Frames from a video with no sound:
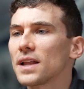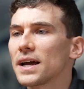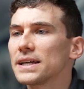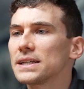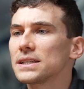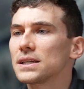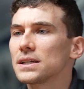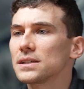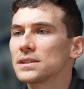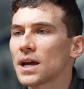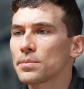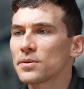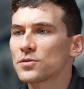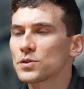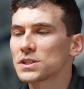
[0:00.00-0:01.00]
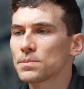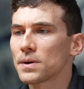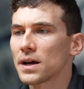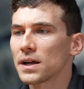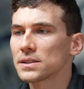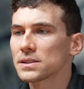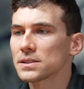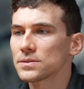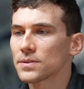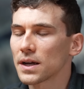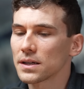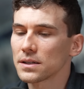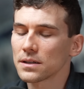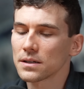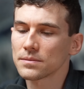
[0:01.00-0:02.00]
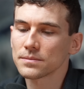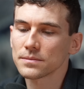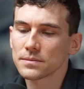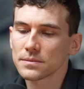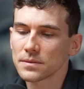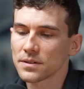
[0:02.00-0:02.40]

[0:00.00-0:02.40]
flight type of response, okay. right?